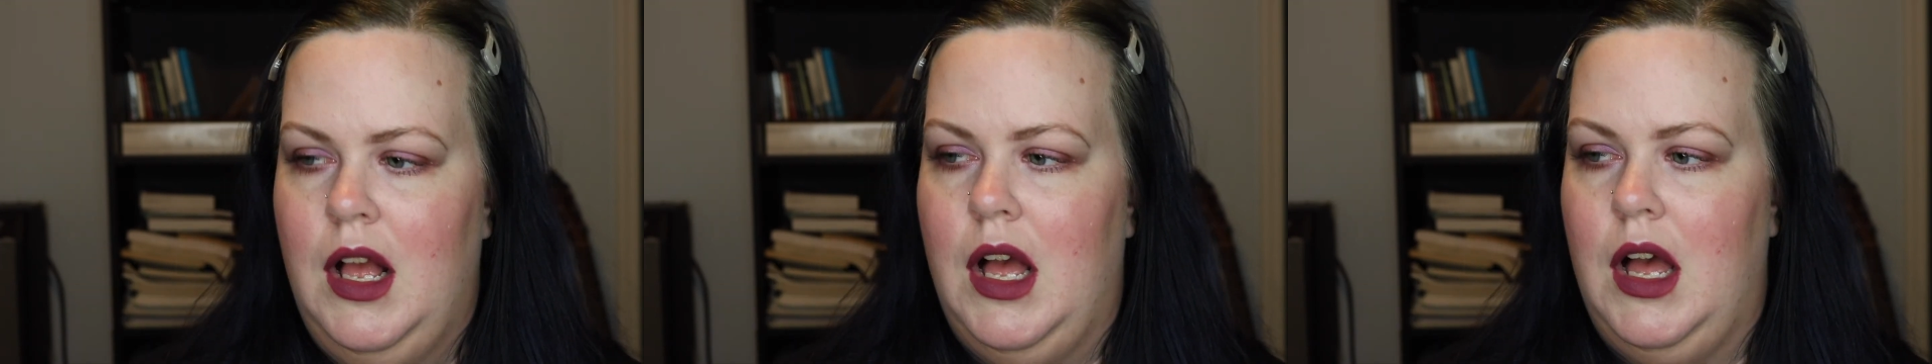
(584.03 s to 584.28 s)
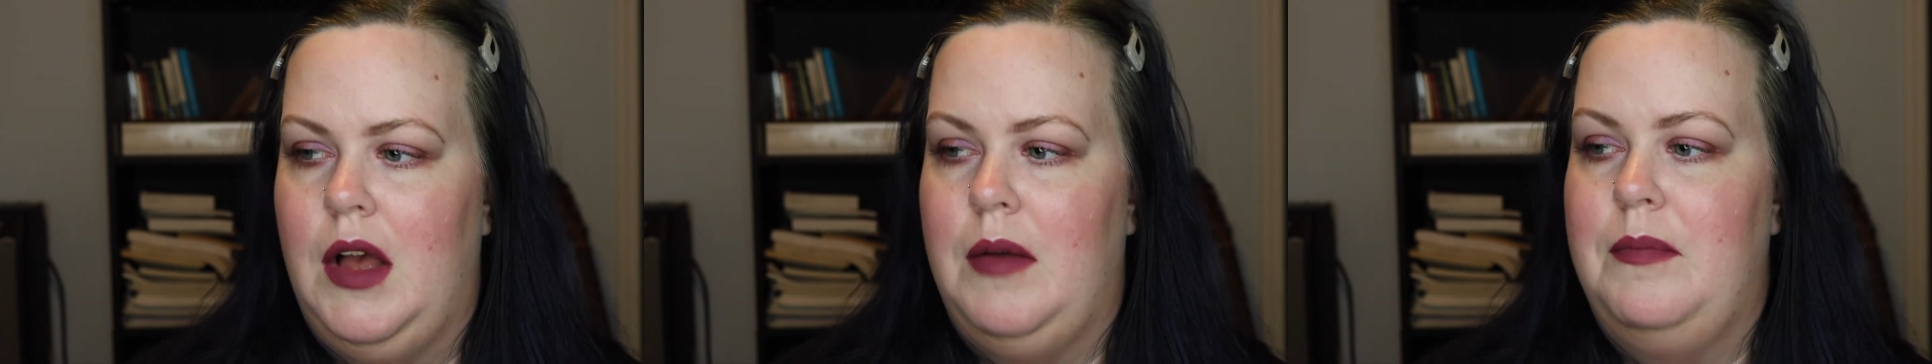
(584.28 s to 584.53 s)

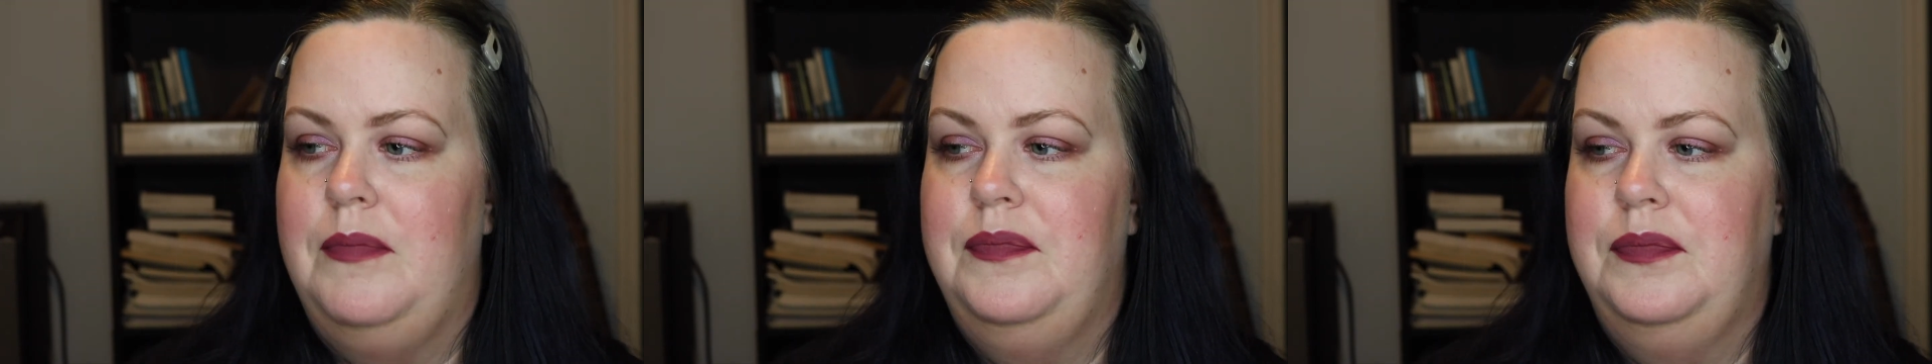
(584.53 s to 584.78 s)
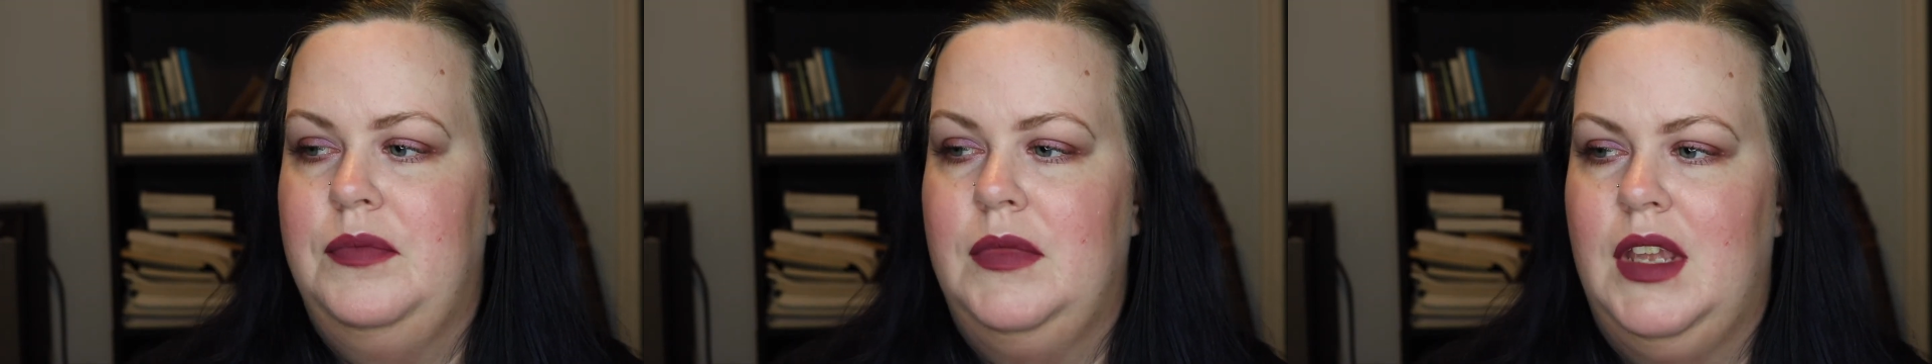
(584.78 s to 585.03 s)

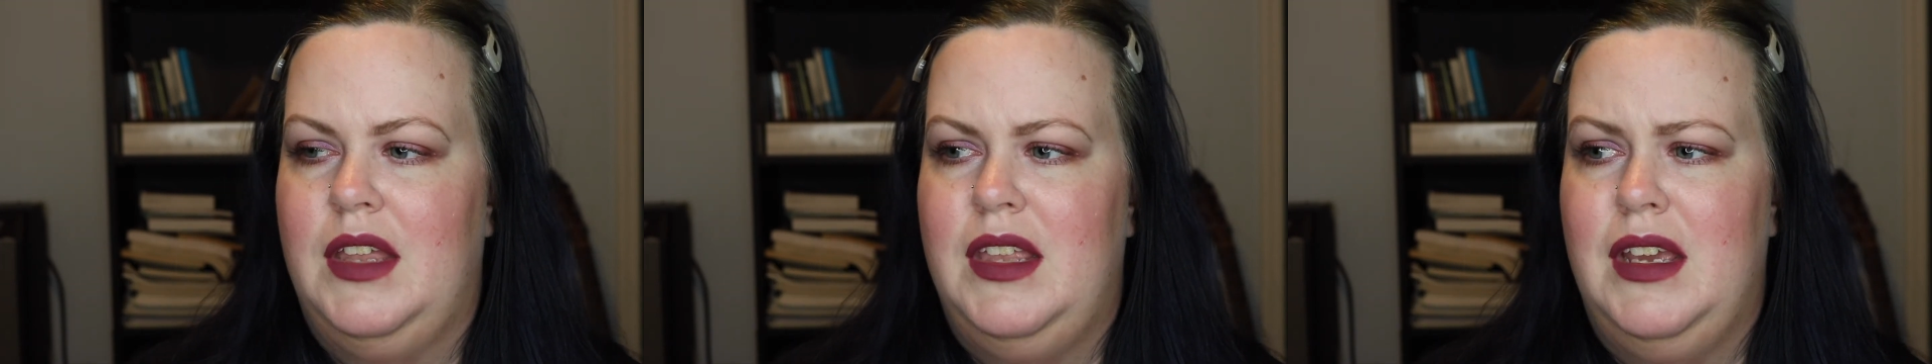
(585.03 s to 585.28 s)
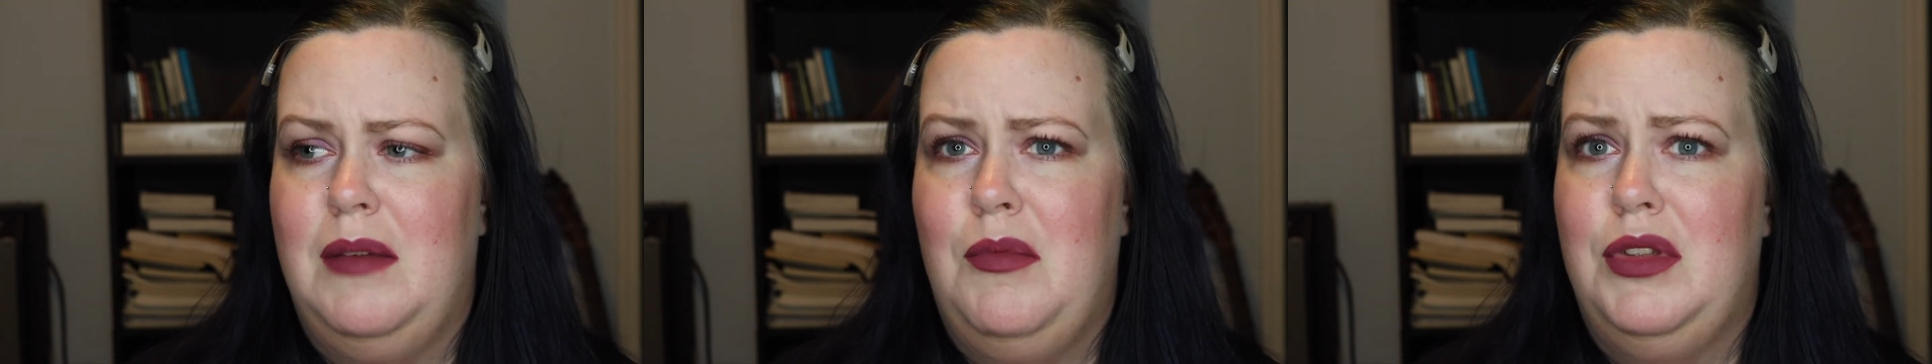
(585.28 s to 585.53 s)
I
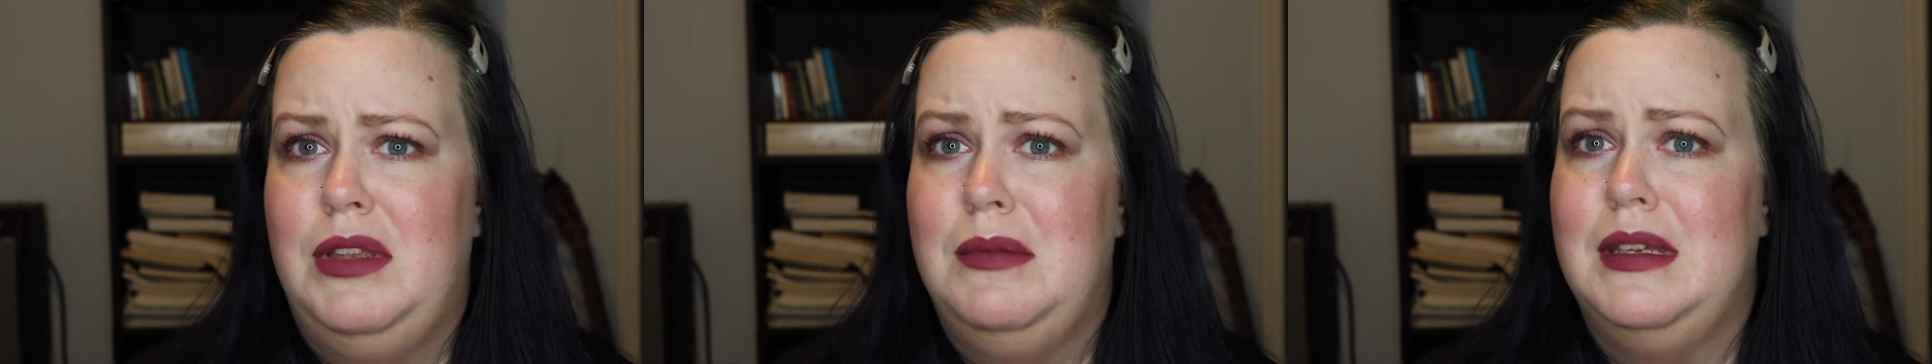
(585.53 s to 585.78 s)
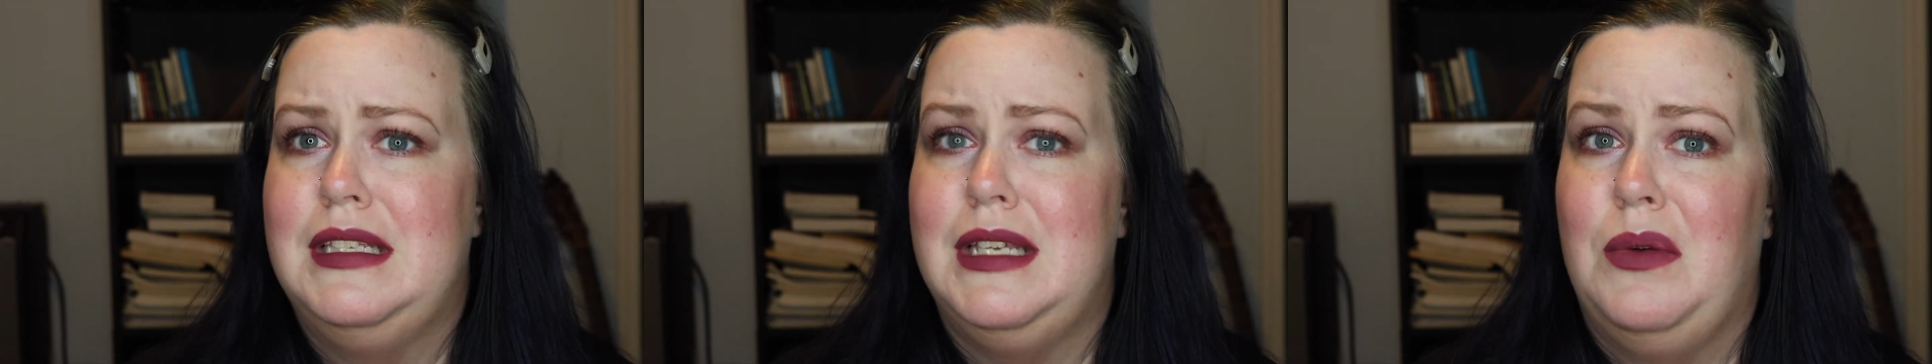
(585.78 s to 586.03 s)
think I'm only
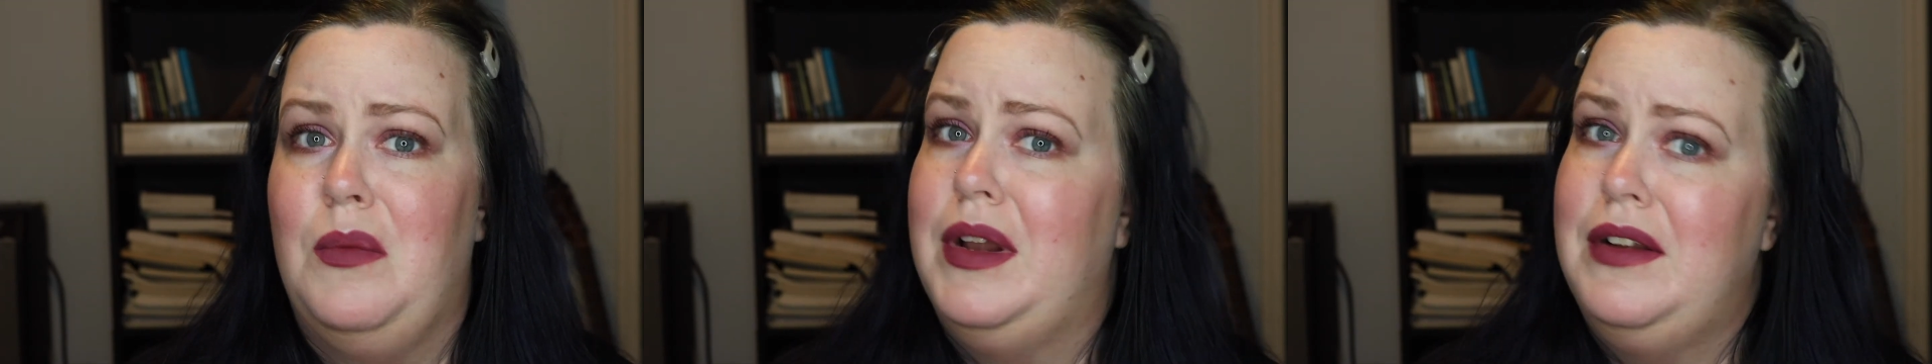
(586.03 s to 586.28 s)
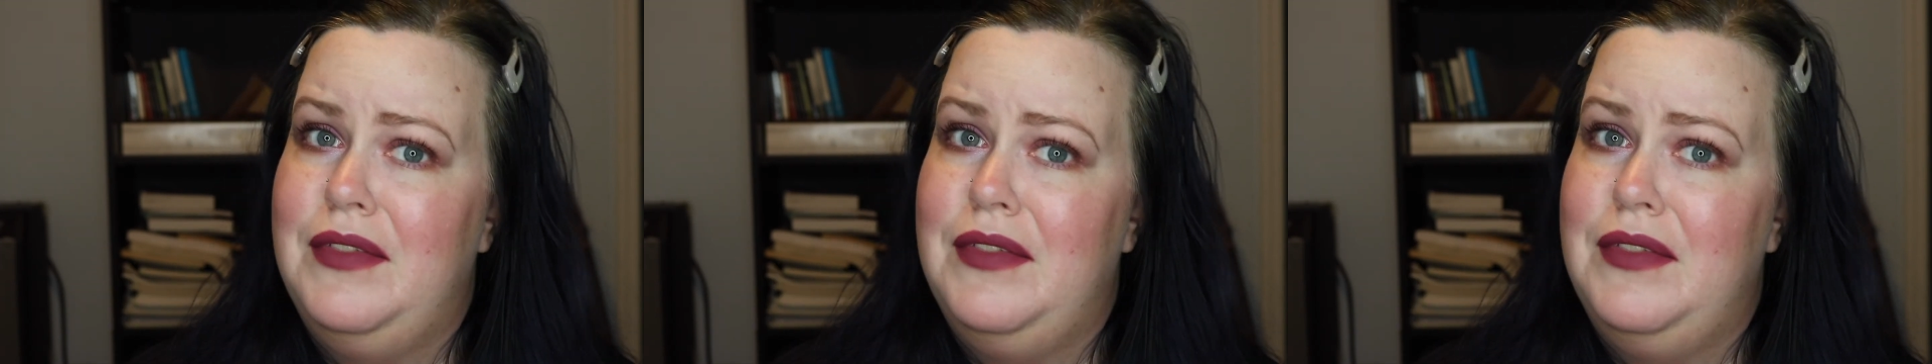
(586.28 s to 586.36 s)
missing one